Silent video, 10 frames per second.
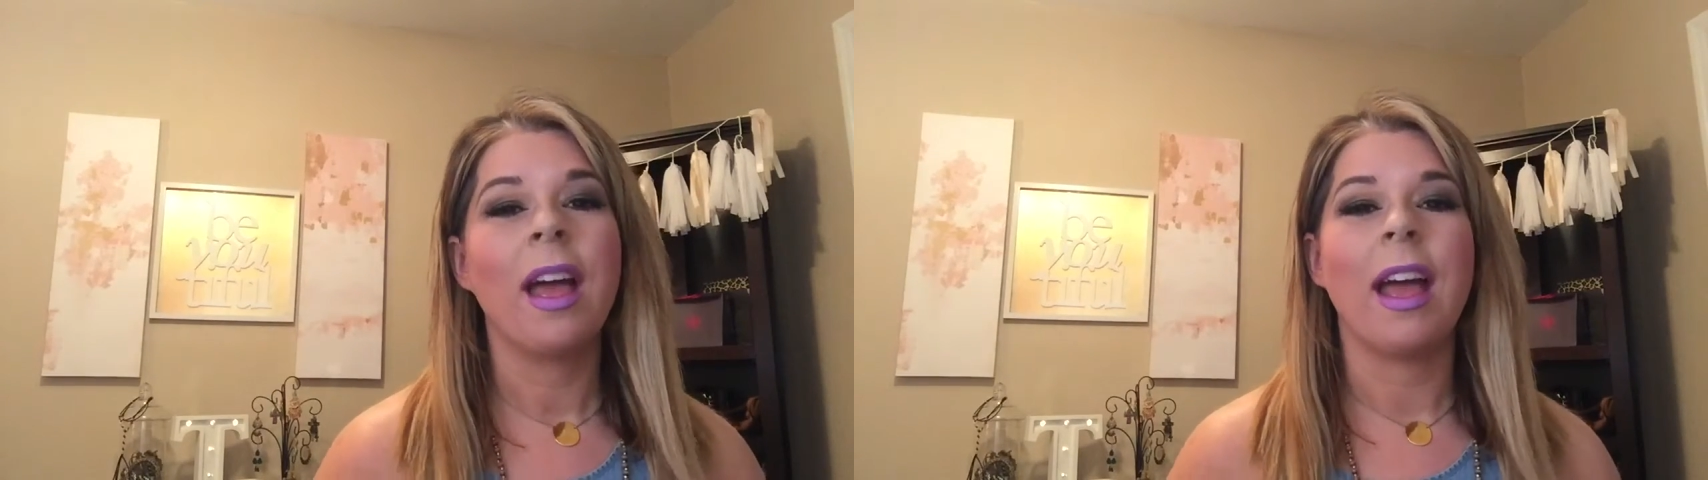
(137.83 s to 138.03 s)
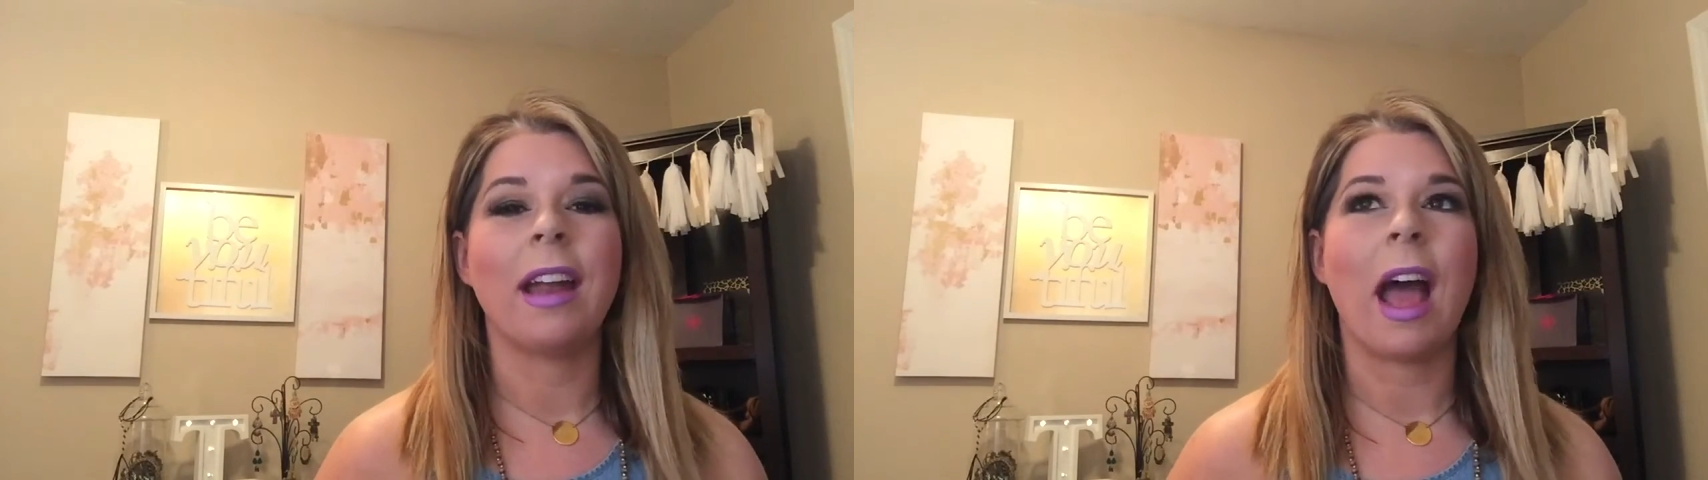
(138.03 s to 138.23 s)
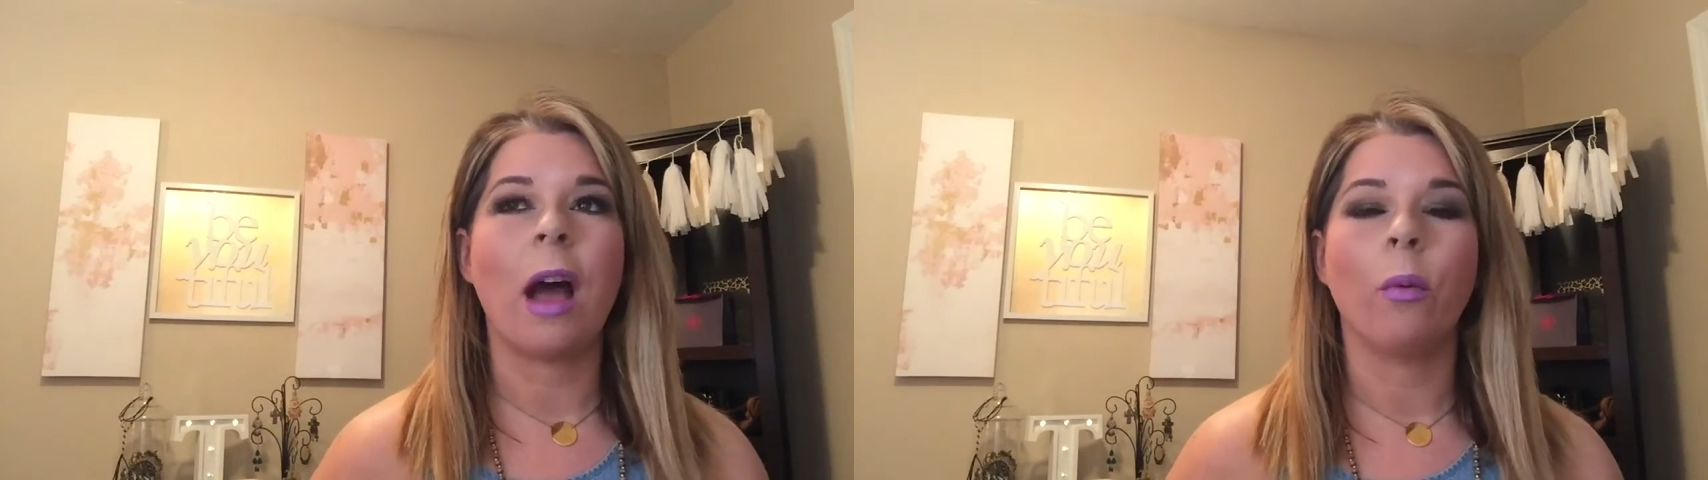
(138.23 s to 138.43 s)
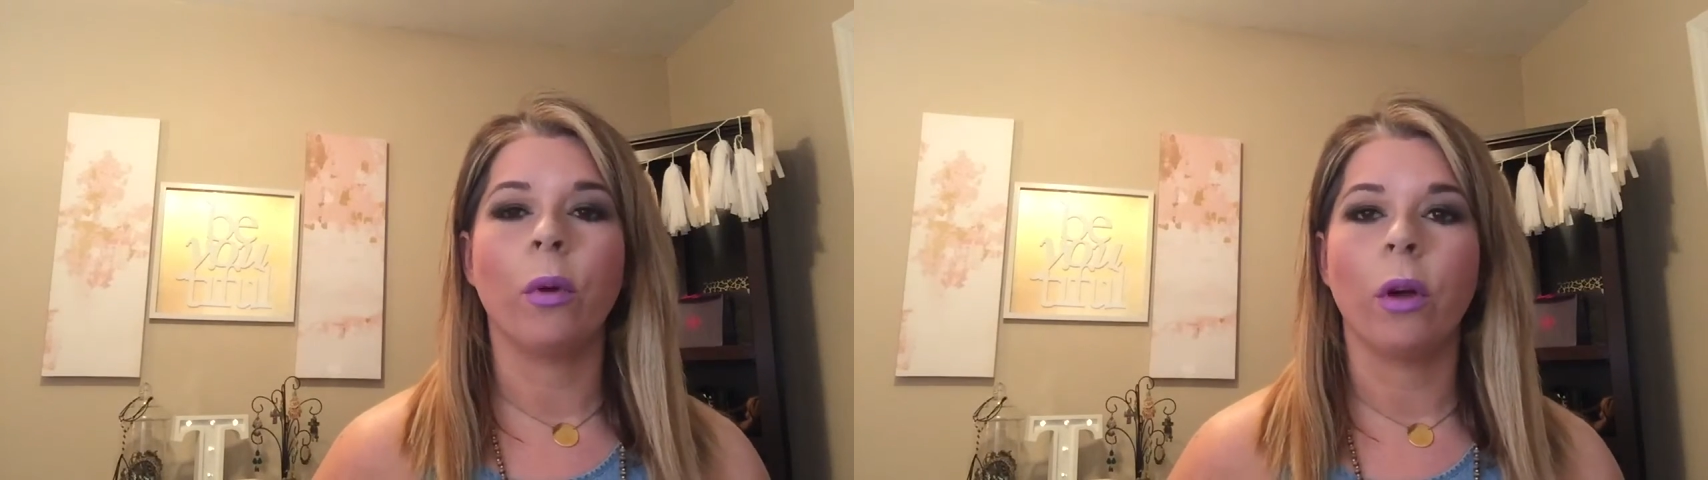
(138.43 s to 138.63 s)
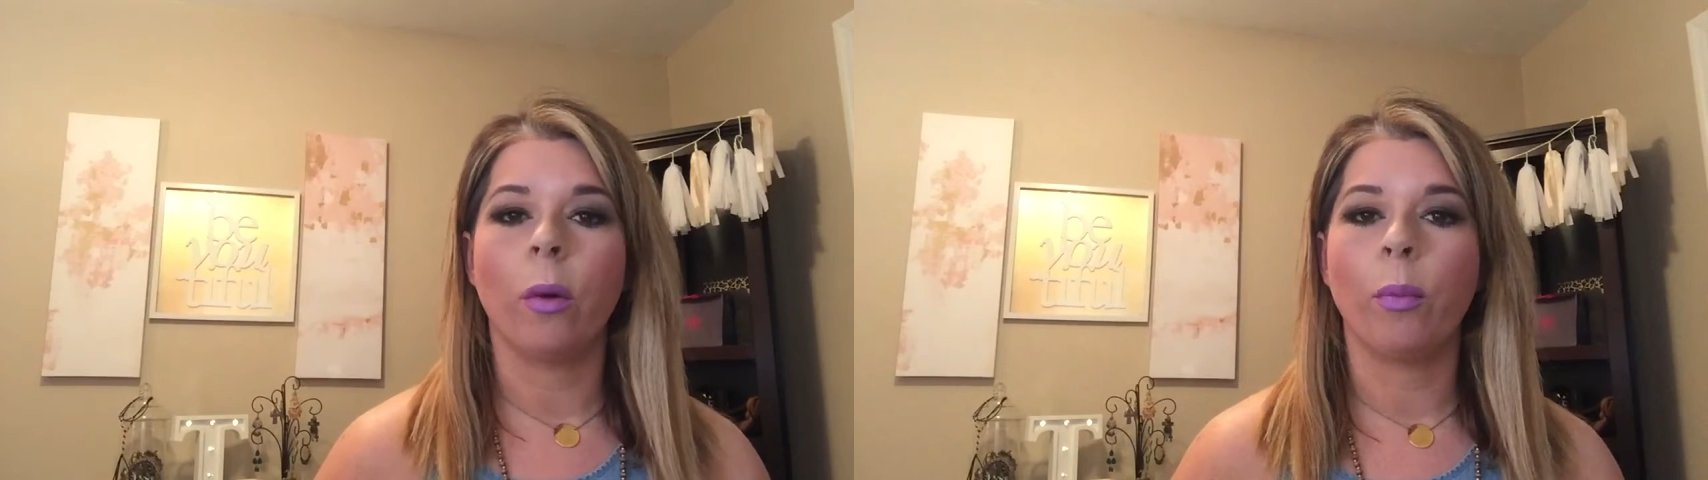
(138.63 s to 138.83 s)
and I
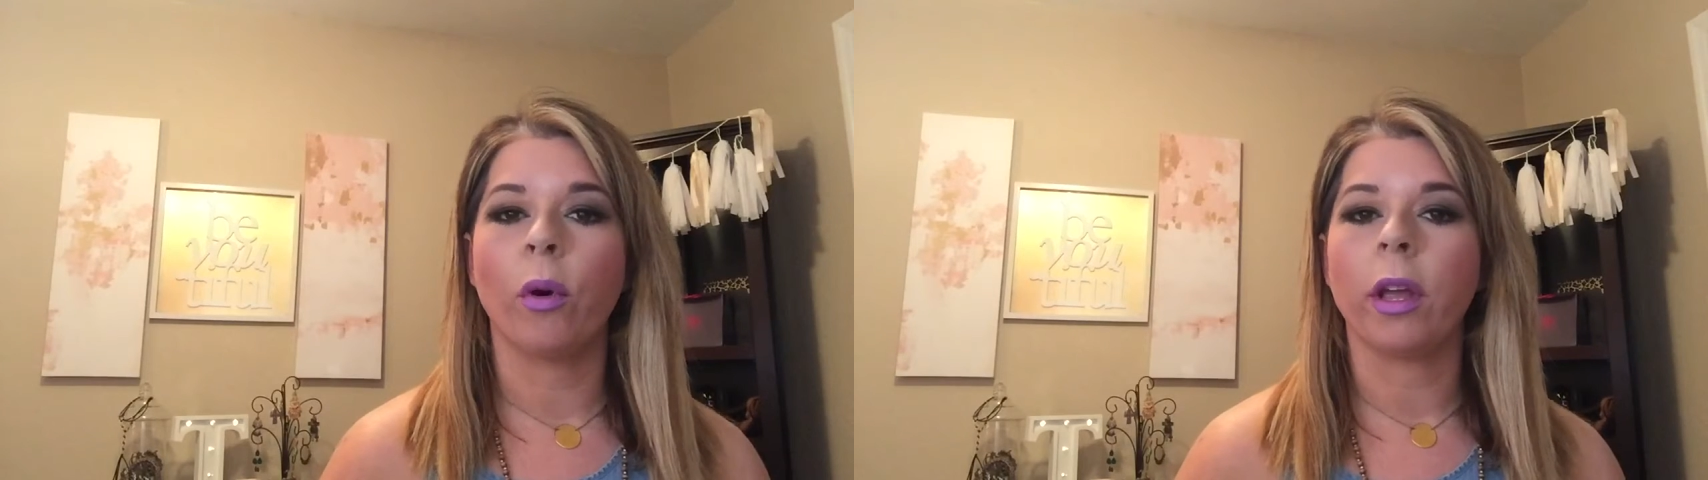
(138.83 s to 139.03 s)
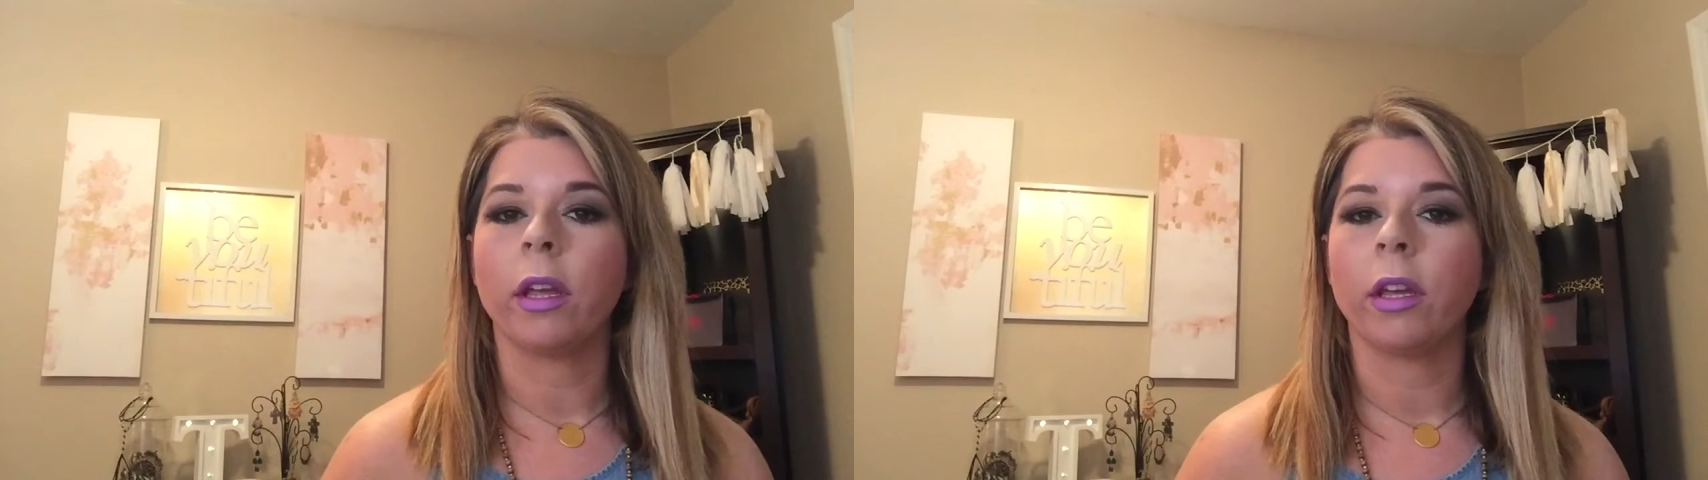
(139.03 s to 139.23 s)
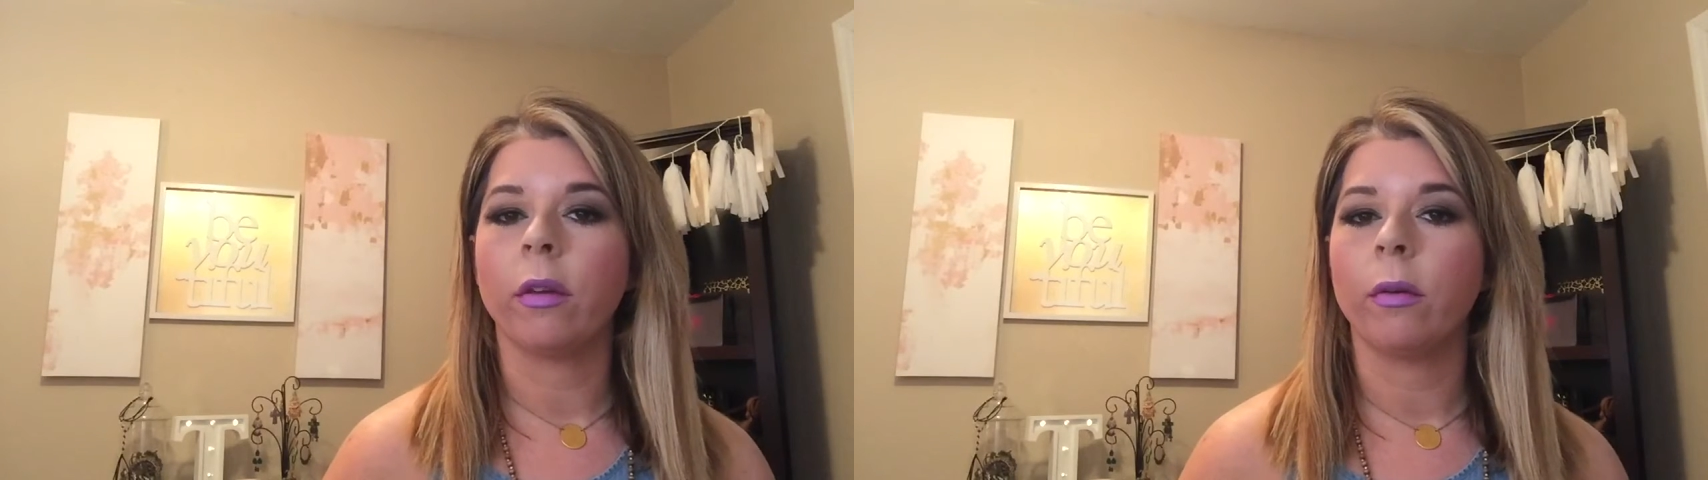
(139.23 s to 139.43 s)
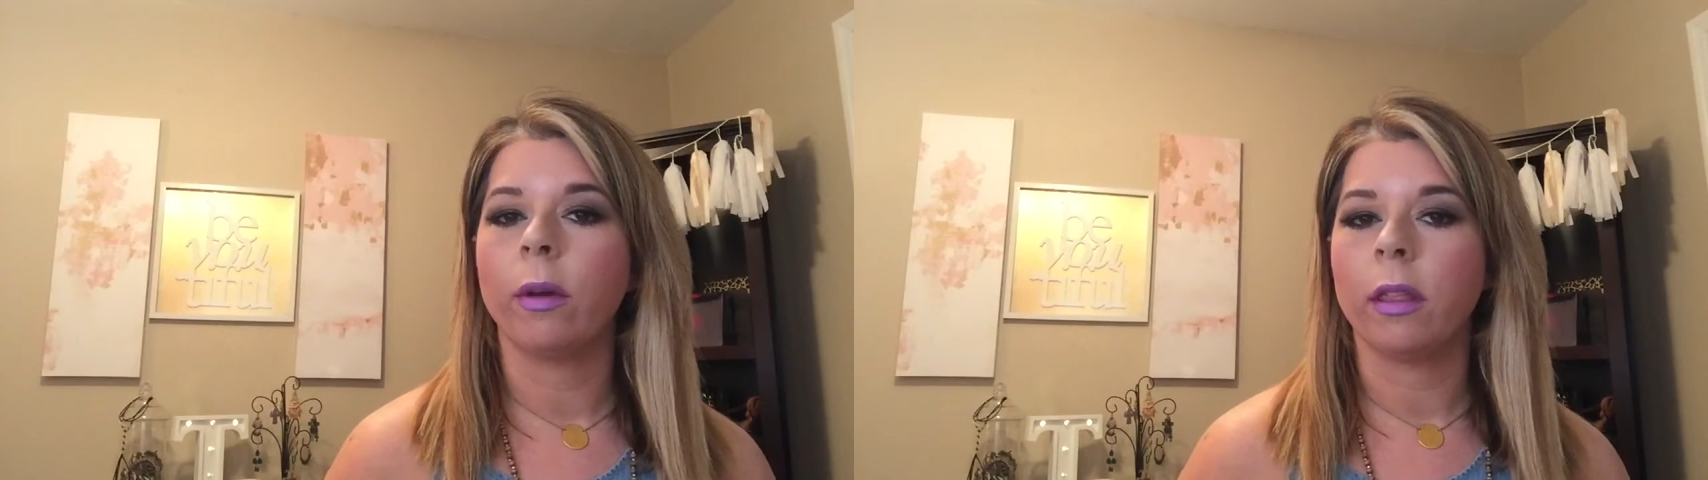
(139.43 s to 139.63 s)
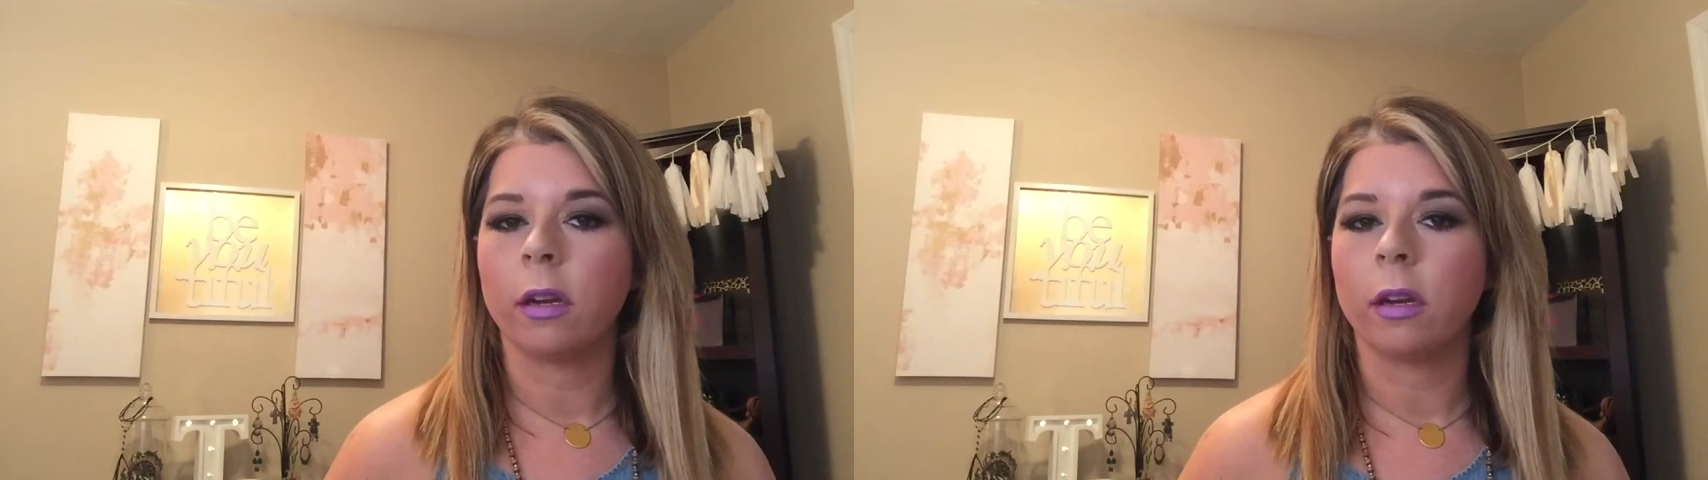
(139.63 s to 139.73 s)
will point you in